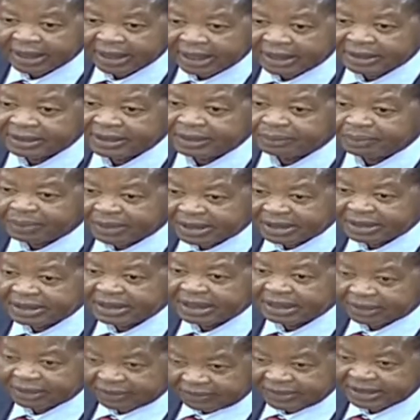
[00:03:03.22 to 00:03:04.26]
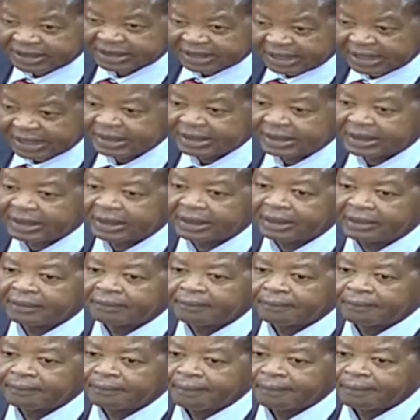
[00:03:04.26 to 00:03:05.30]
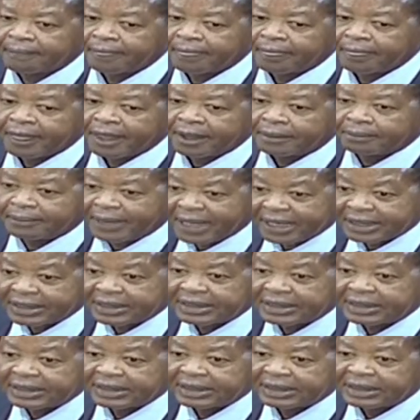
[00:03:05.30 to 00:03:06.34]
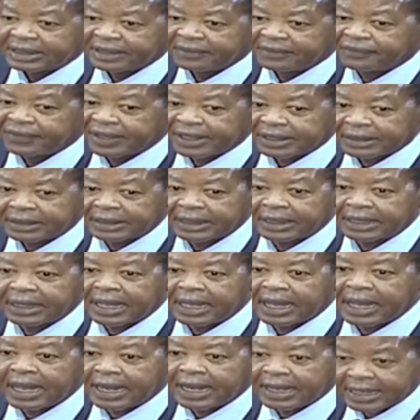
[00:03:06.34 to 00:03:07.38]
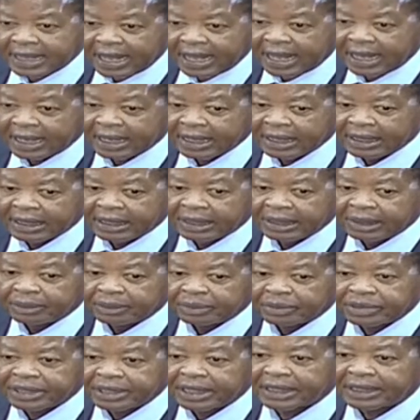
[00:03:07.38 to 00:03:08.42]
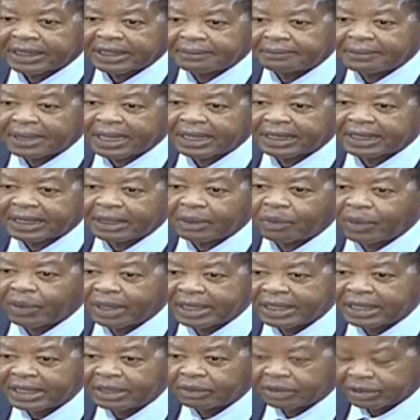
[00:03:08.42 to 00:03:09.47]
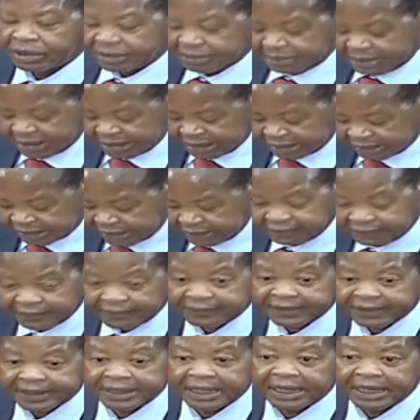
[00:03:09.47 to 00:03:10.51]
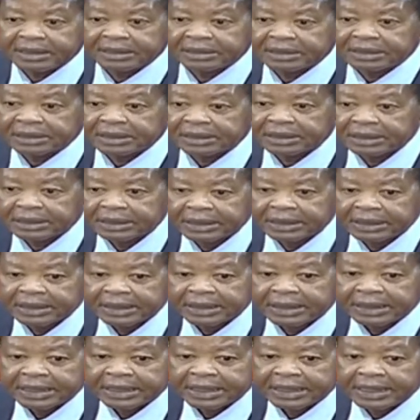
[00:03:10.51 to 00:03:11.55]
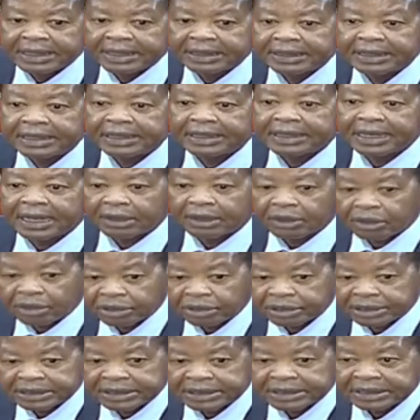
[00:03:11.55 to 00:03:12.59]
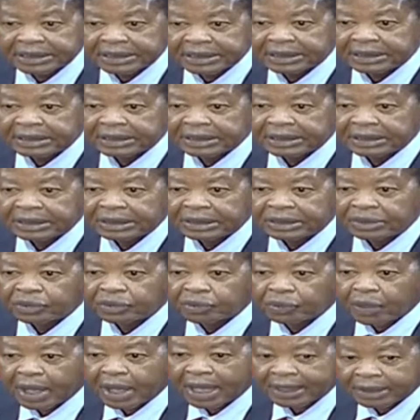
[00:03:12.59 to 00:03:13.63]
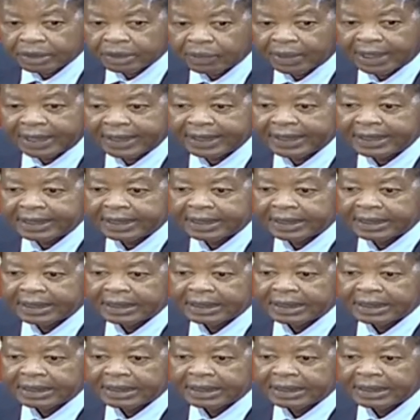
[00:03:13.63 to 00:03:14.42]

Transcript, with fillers: as the president of this country. But reflecting earlier, Mzee Kibaki, when he was Minister for Finance, he did a lot to actually